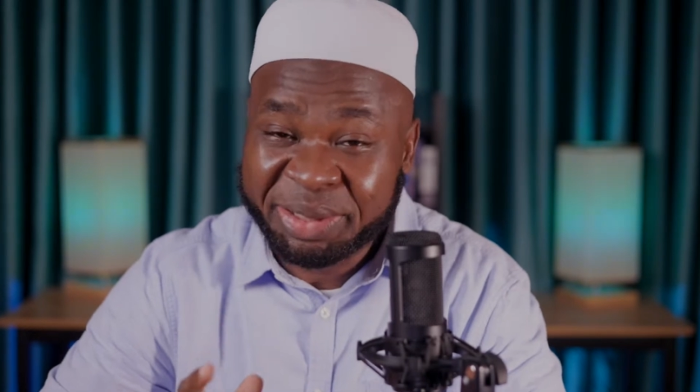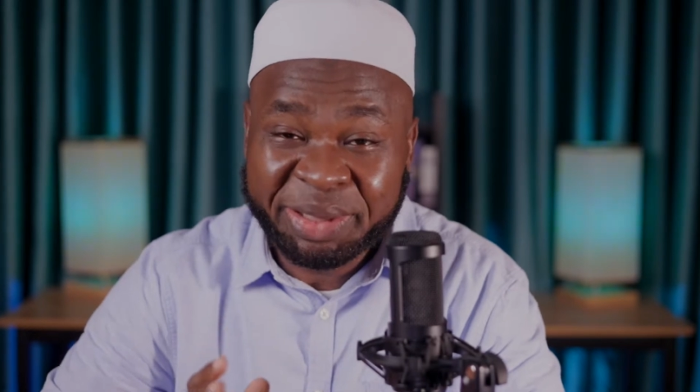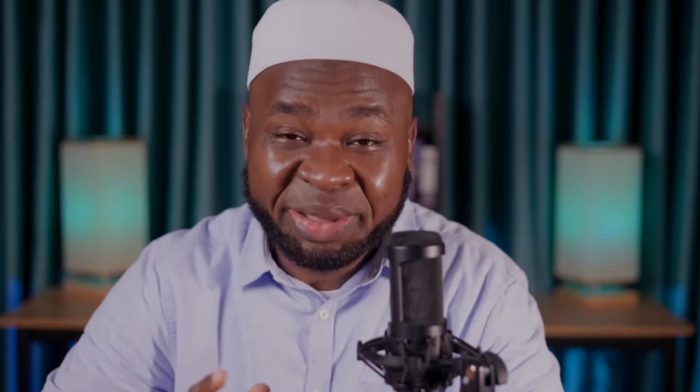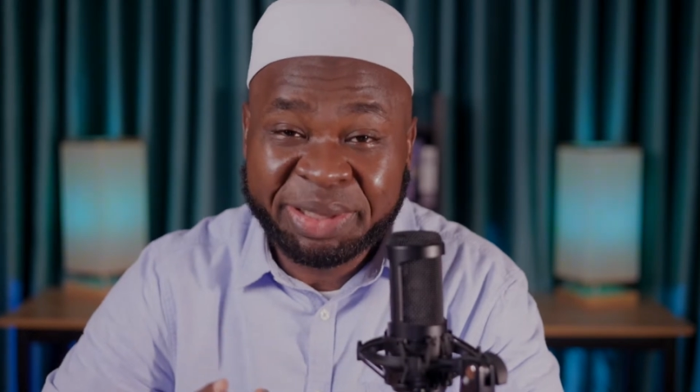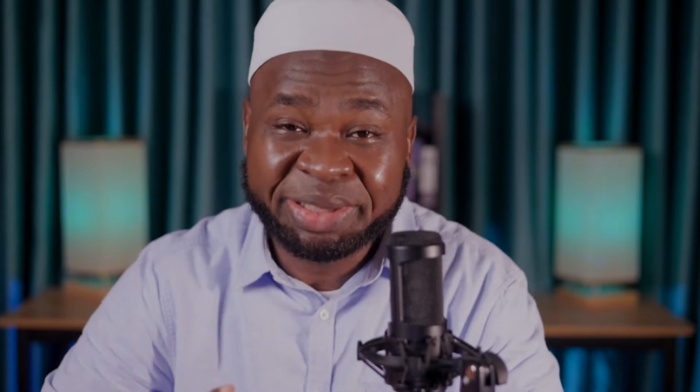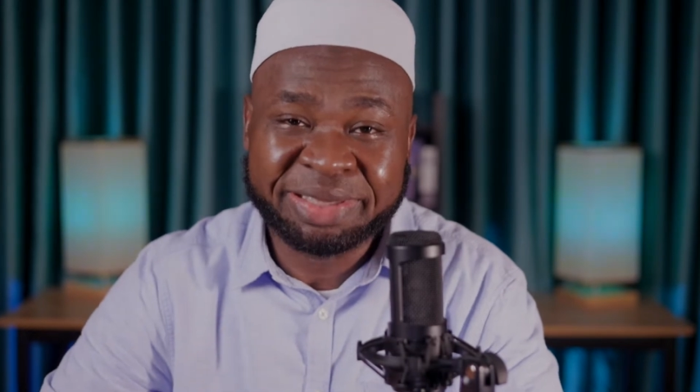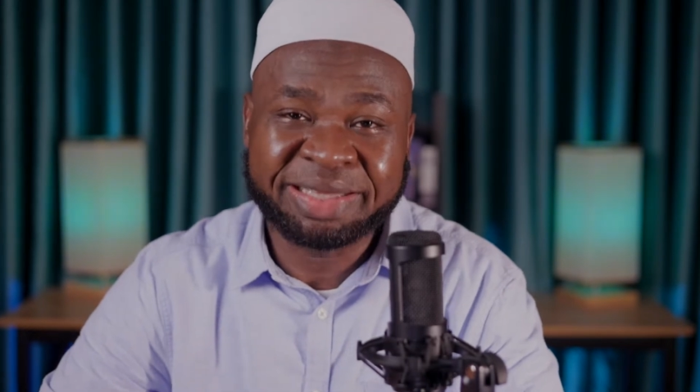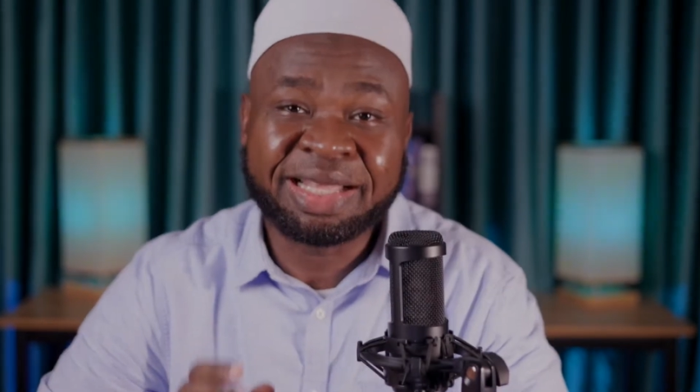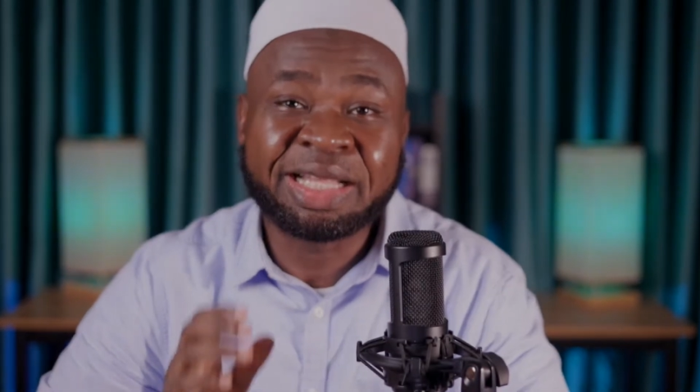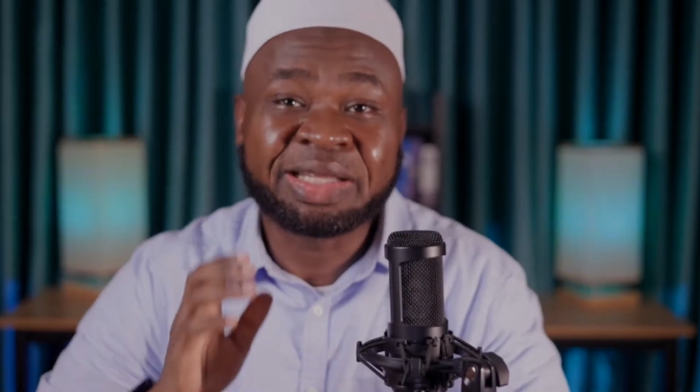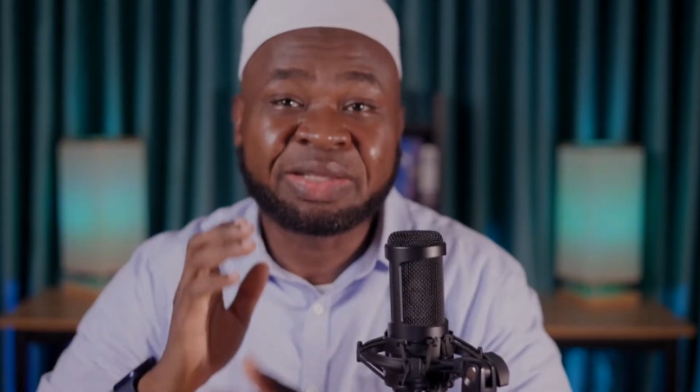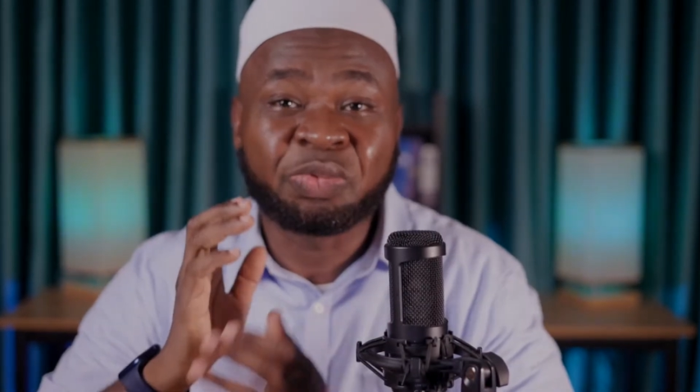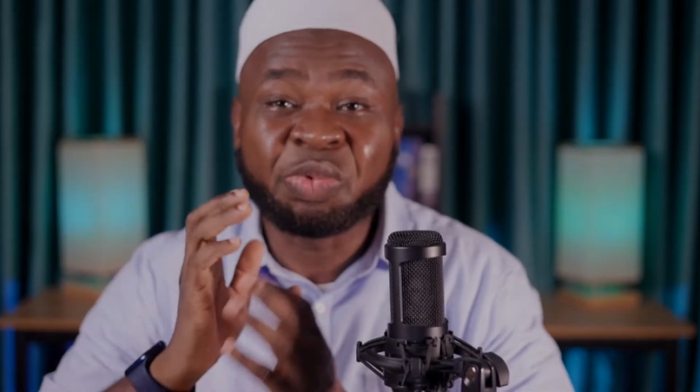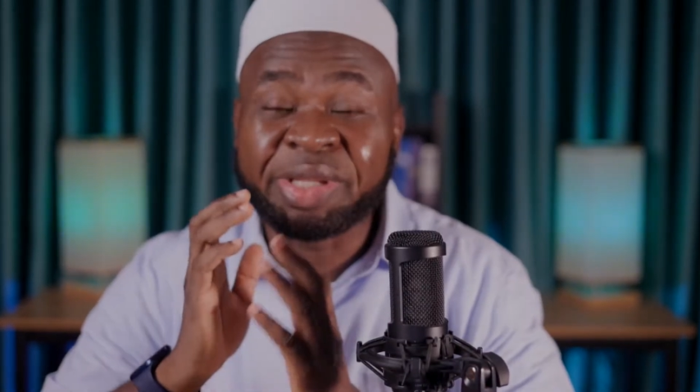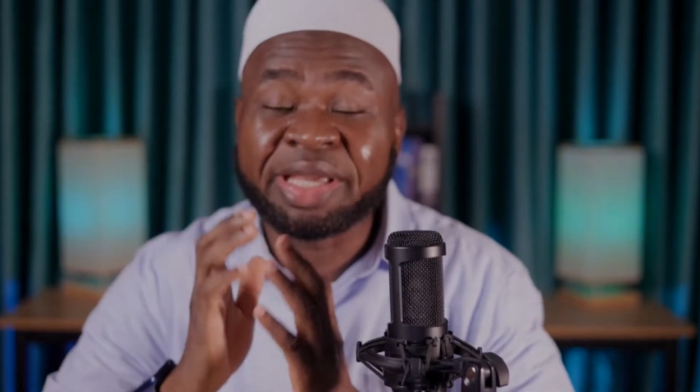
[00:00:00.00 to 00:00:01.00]
all that
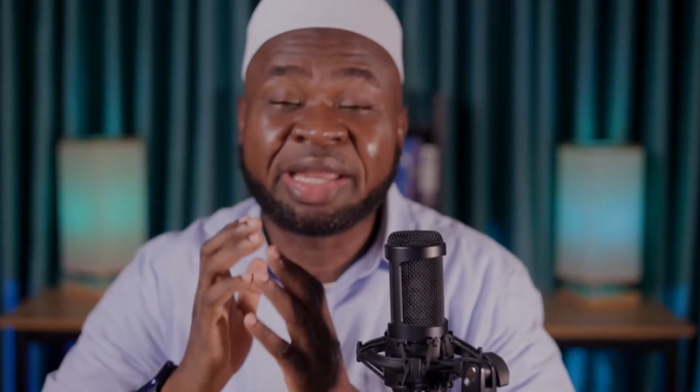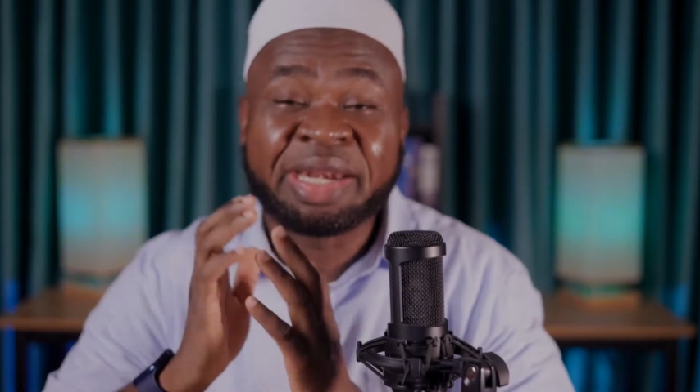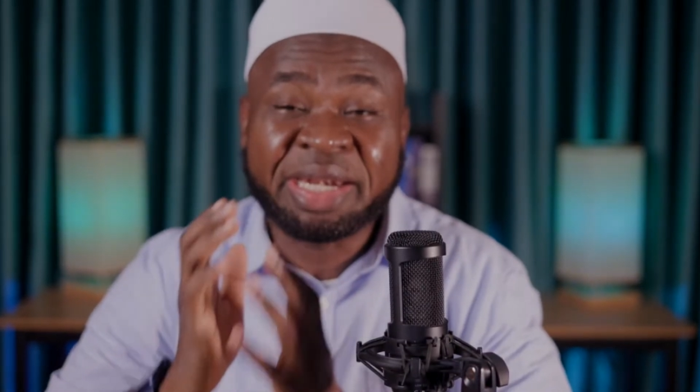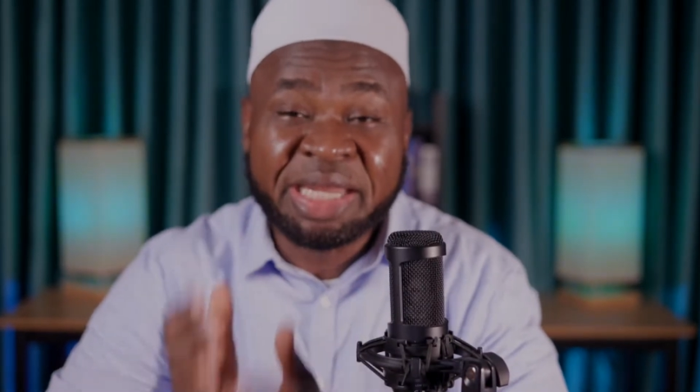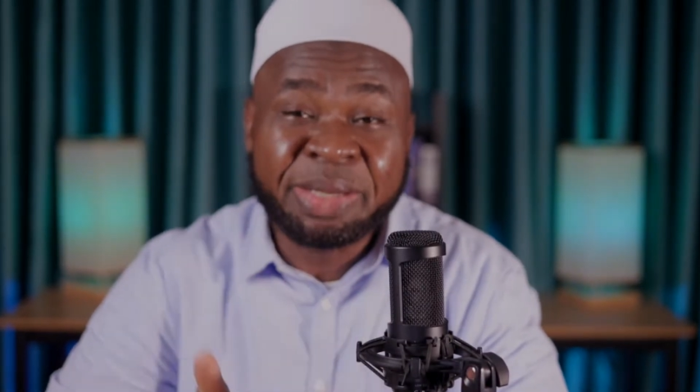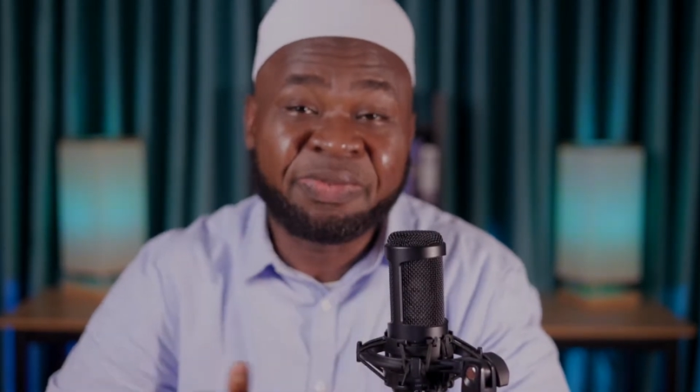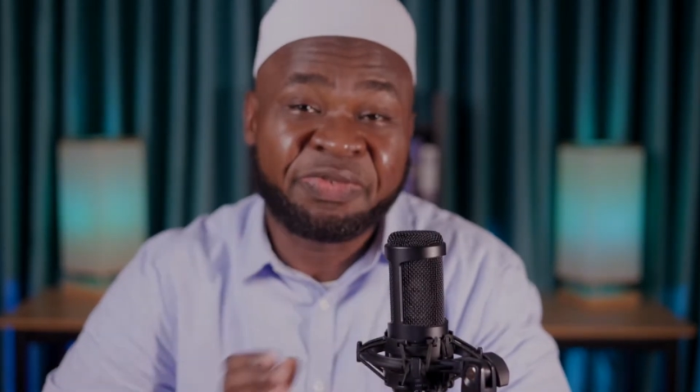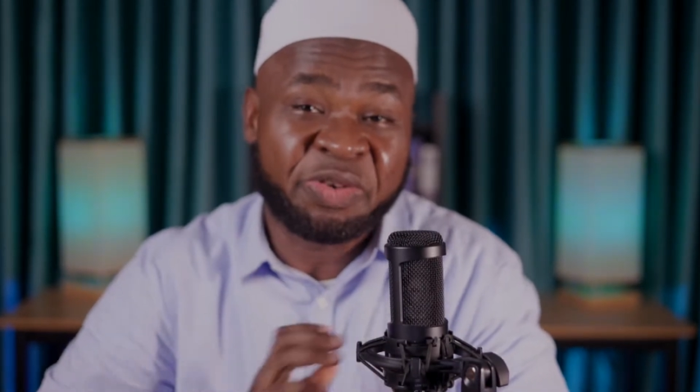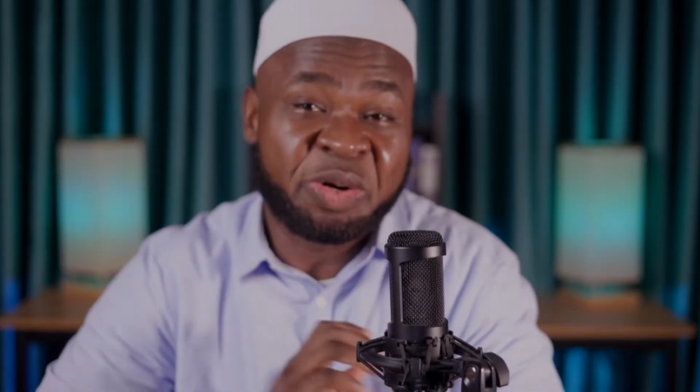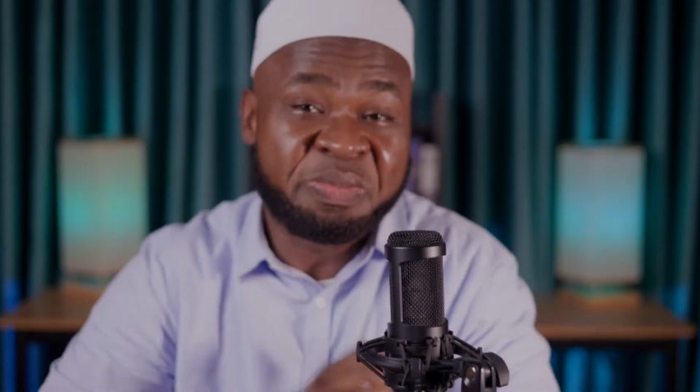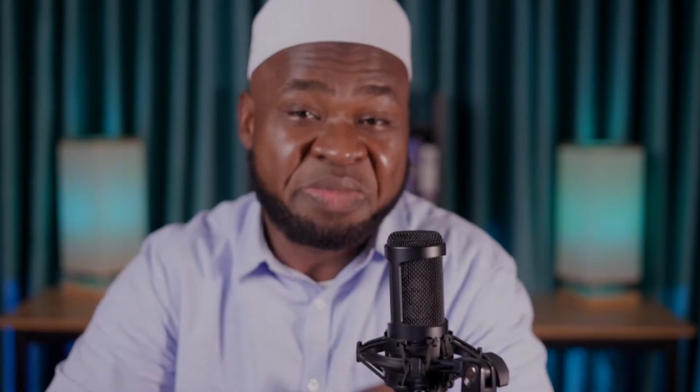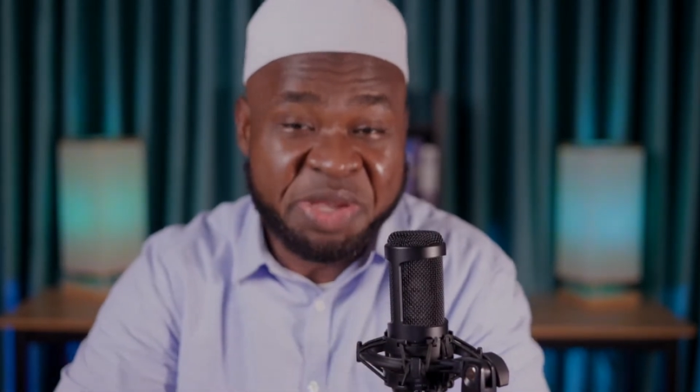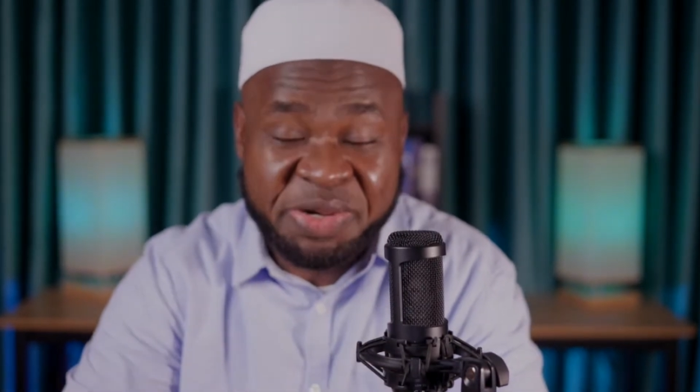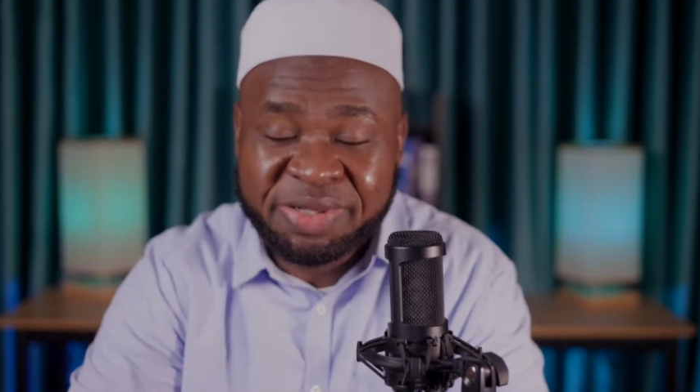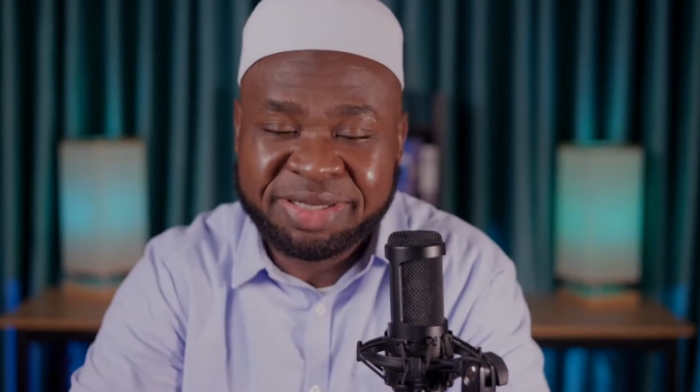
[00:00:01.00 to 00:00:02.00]
we can reap from
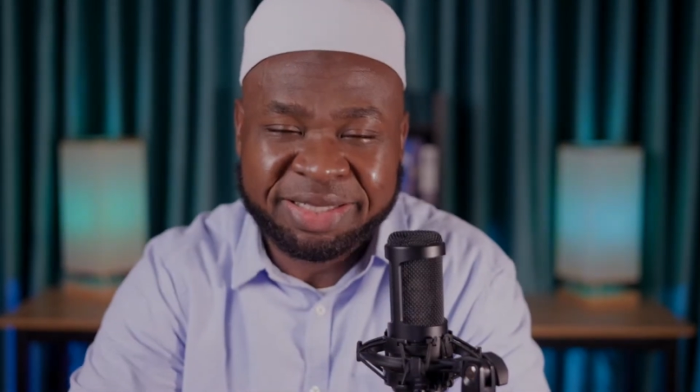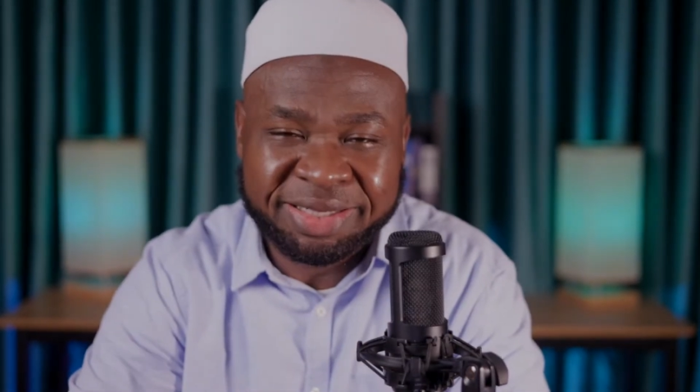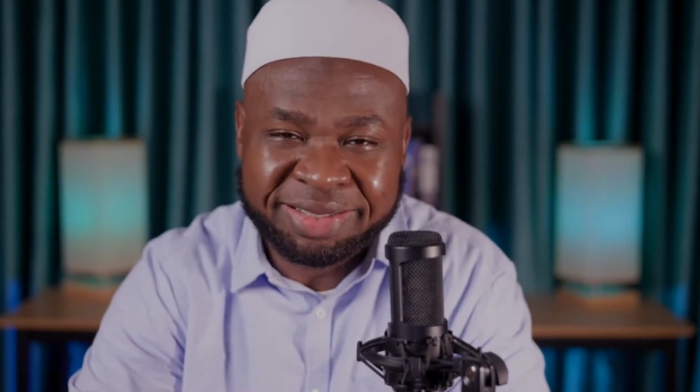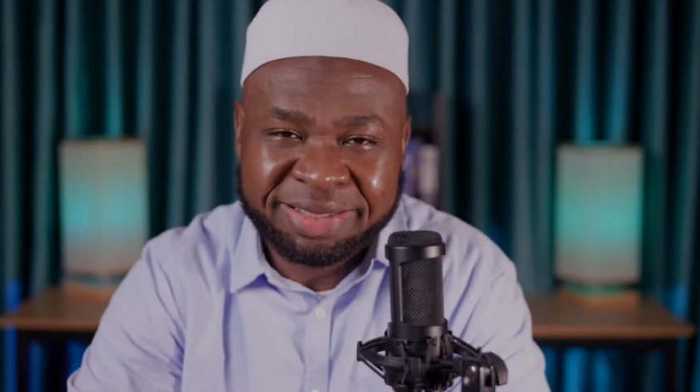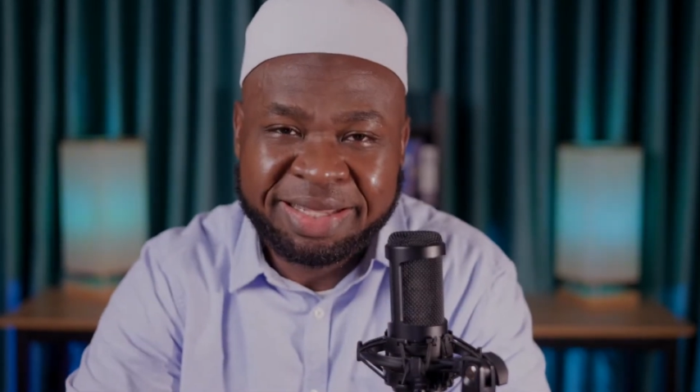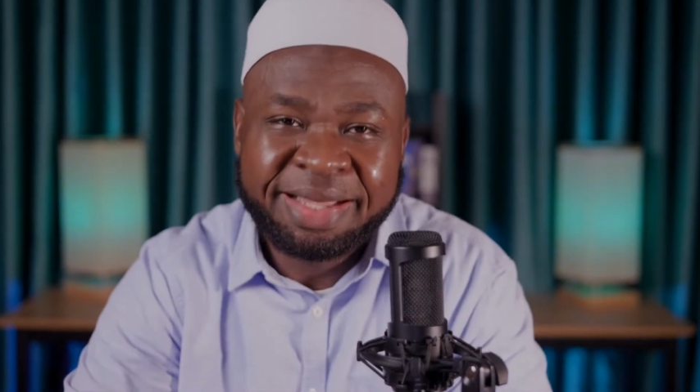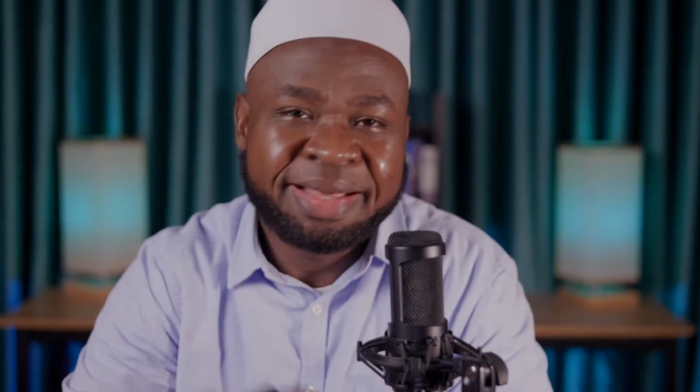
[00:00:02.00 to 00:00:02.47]
music,